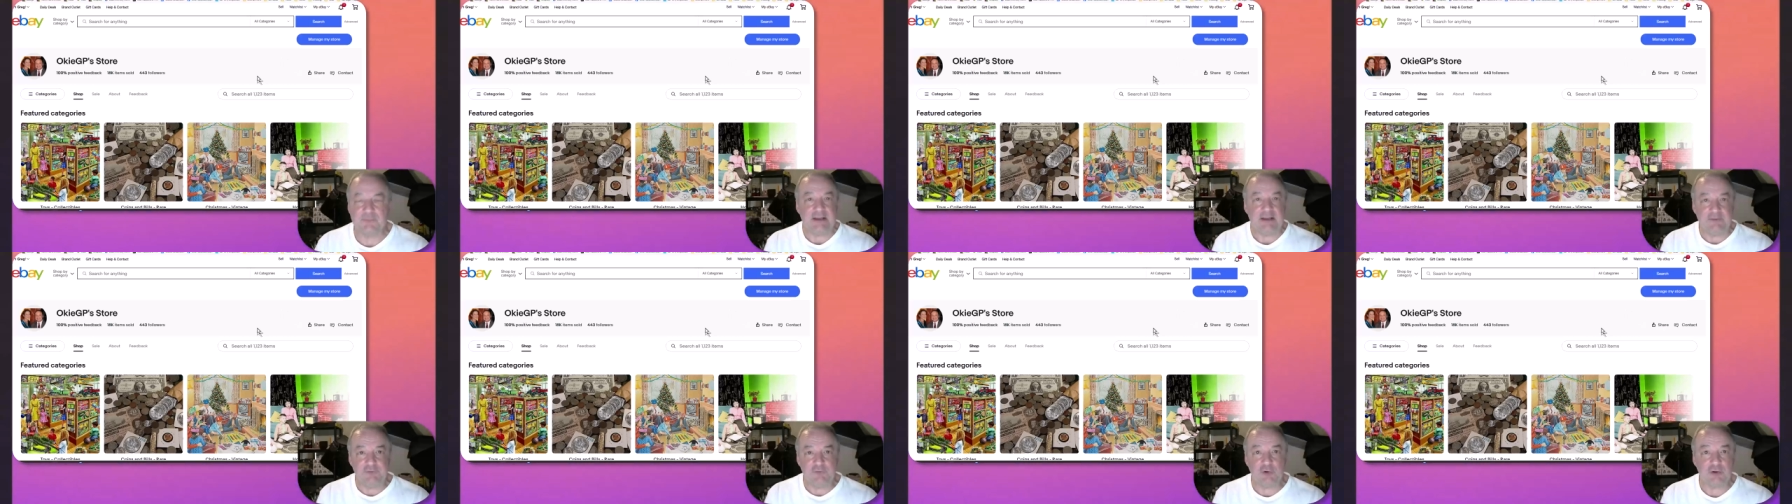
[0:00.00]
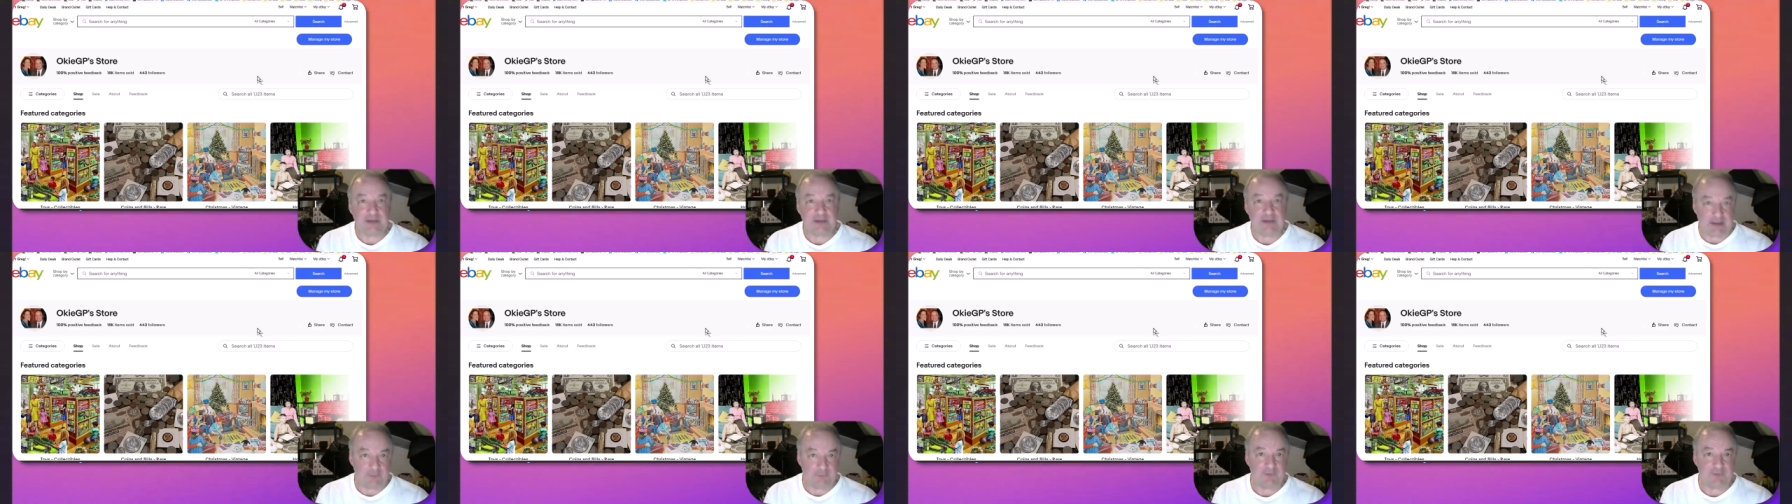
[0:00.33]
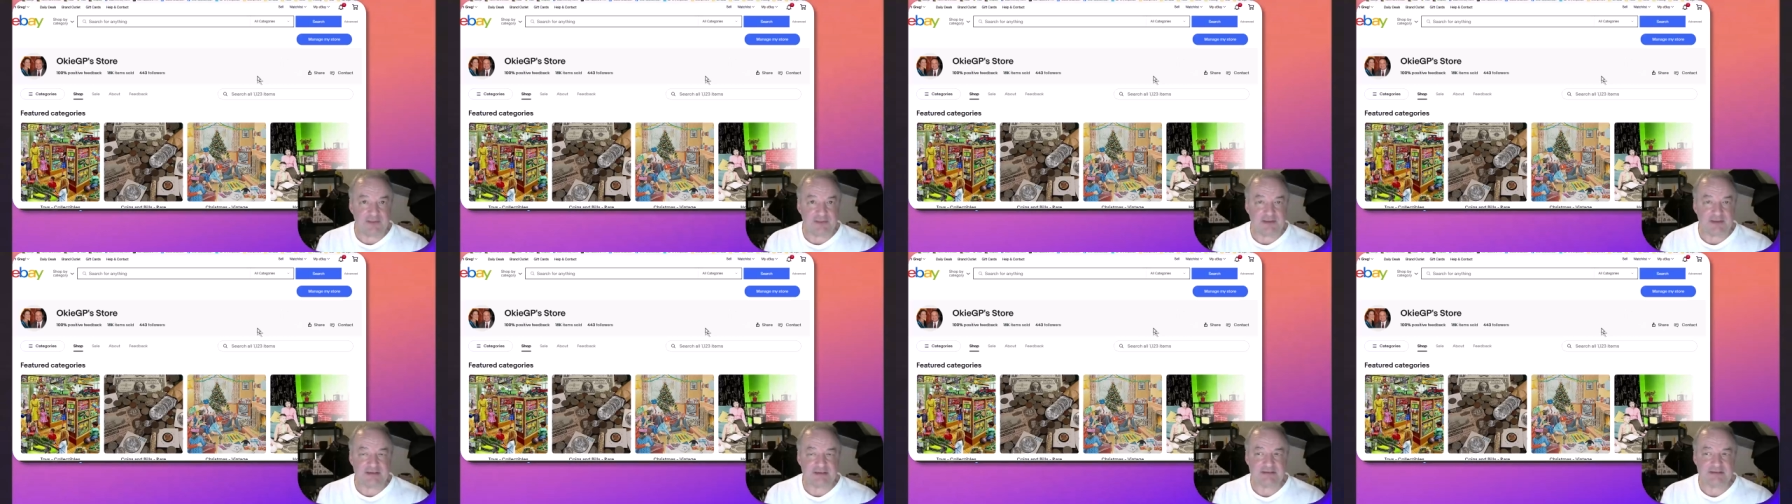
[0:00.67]
If you're an
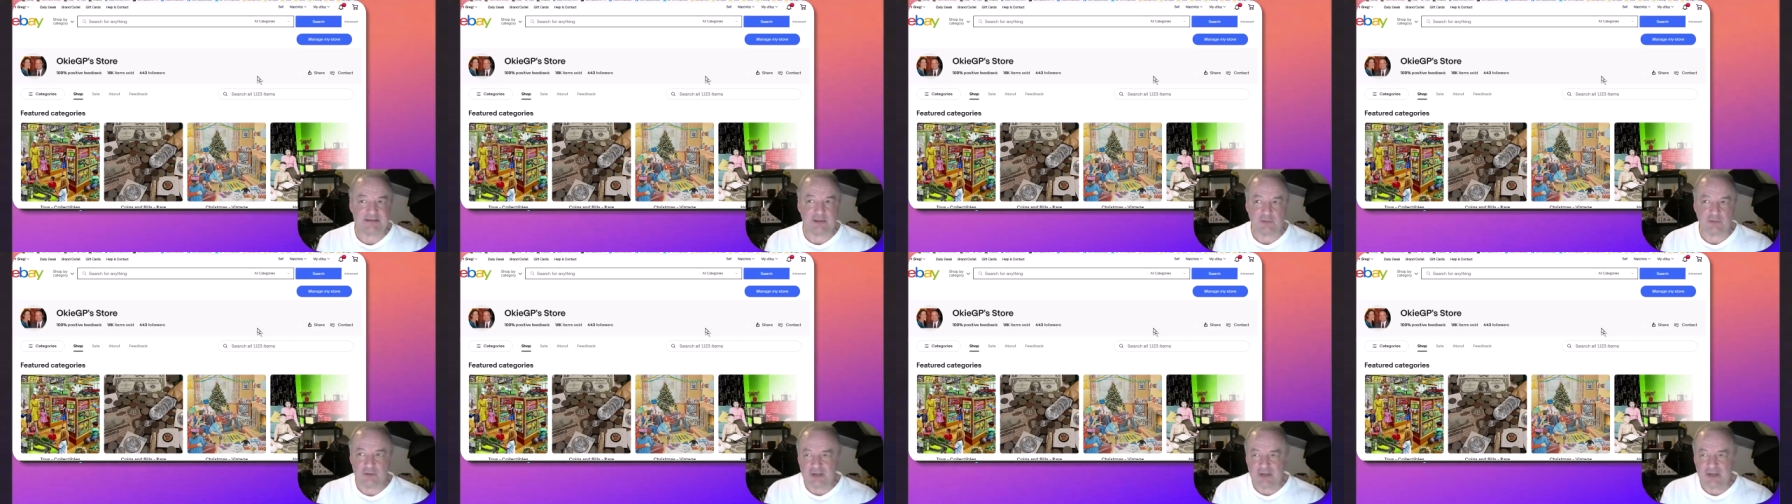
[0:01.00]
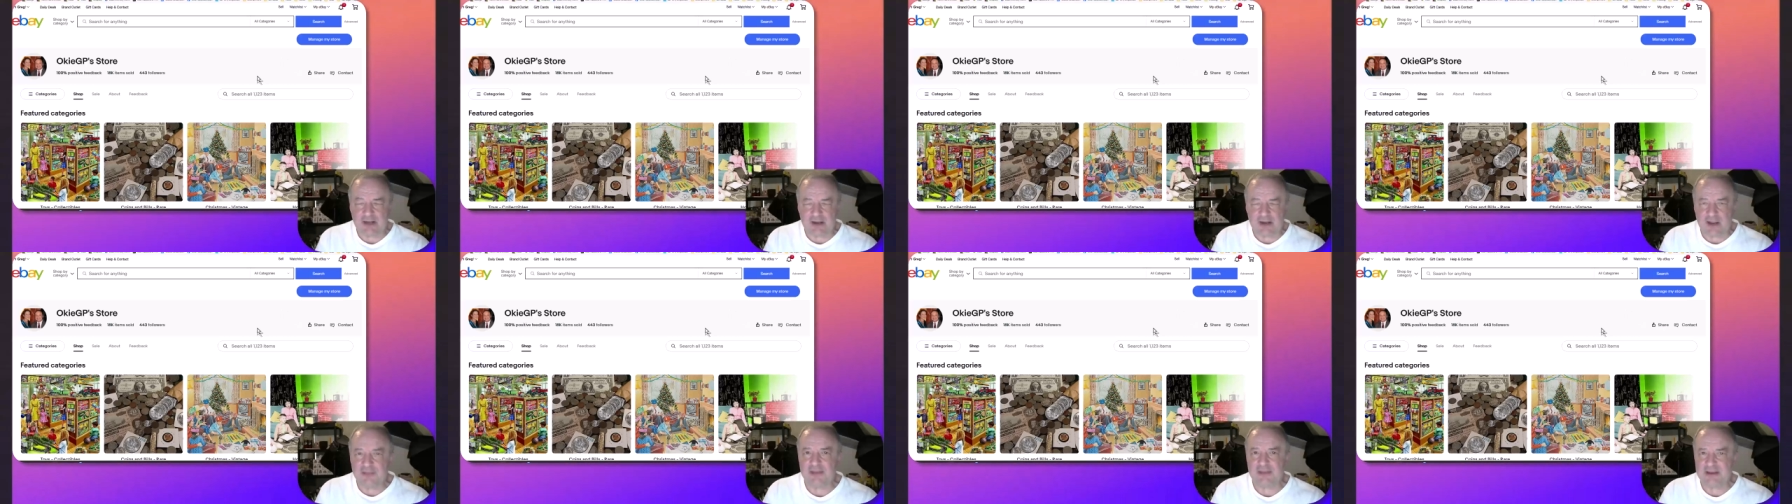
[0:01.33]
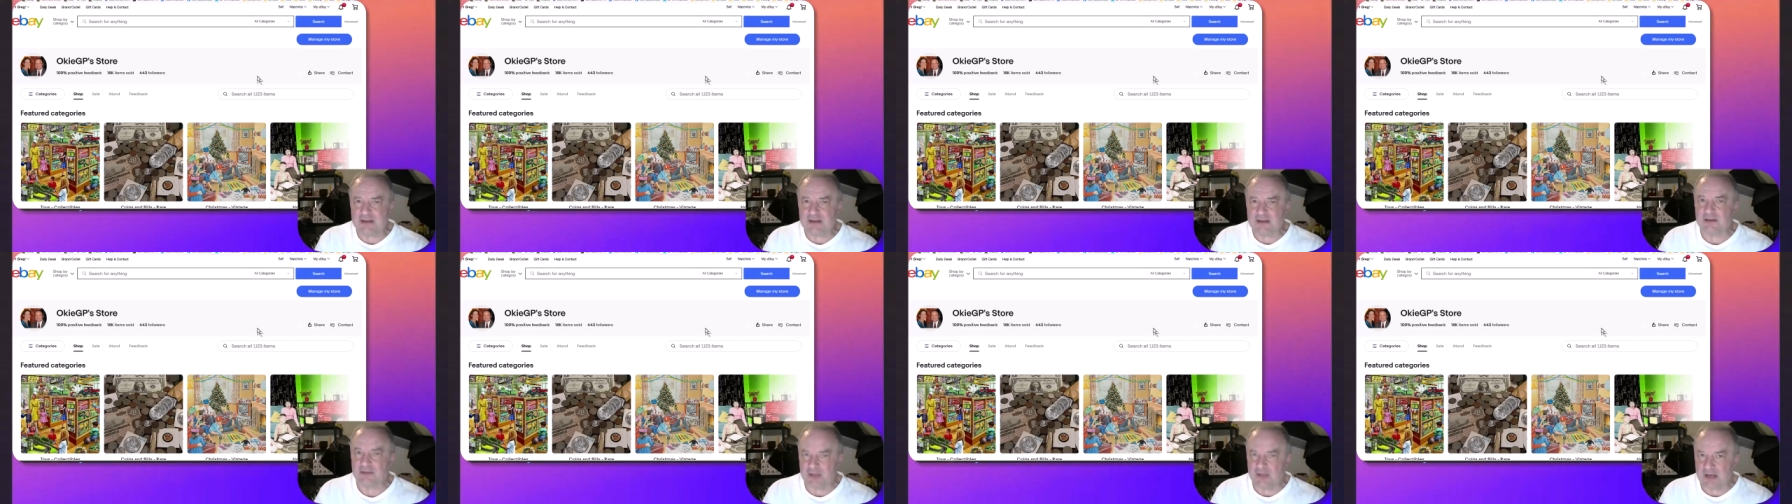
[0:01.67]
everything seller, like I
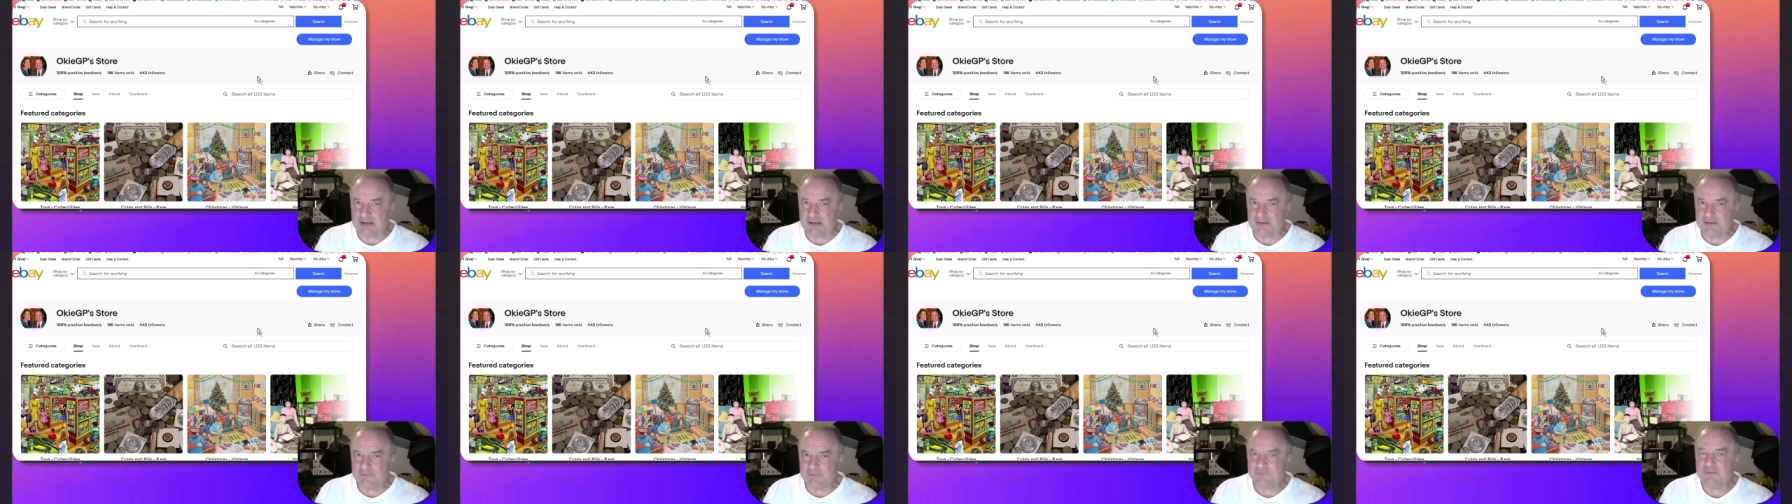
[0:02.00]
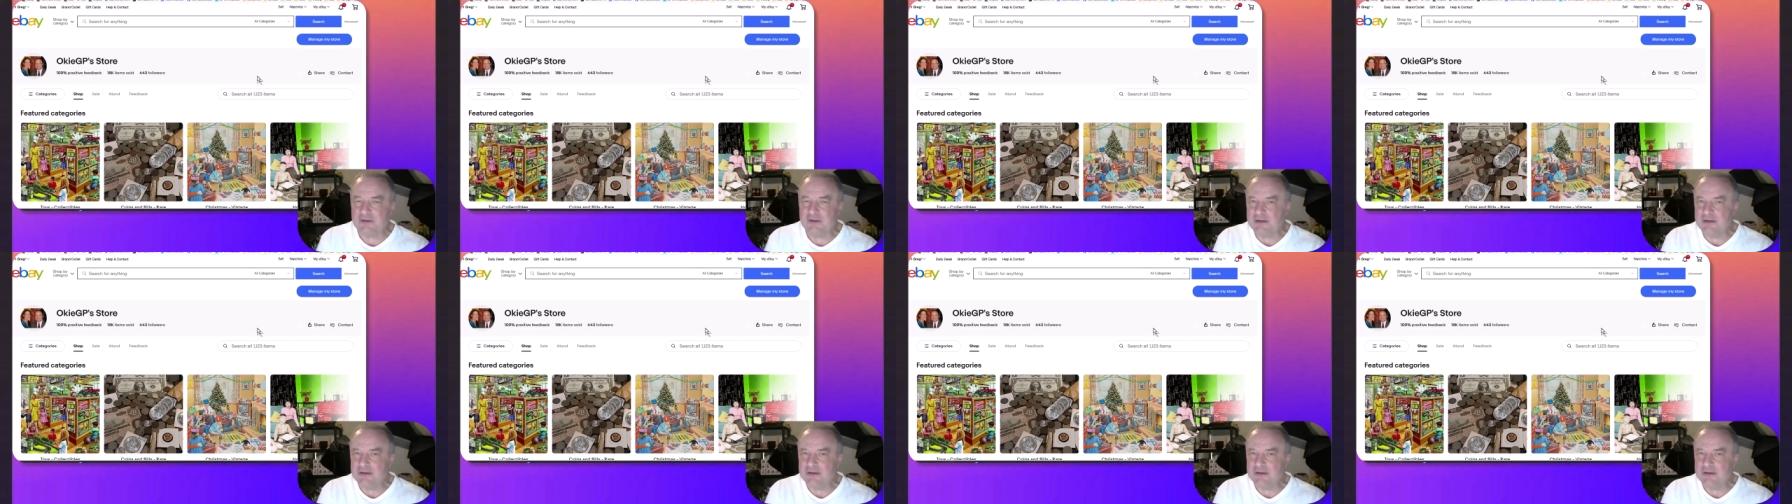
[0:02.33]
think a lot of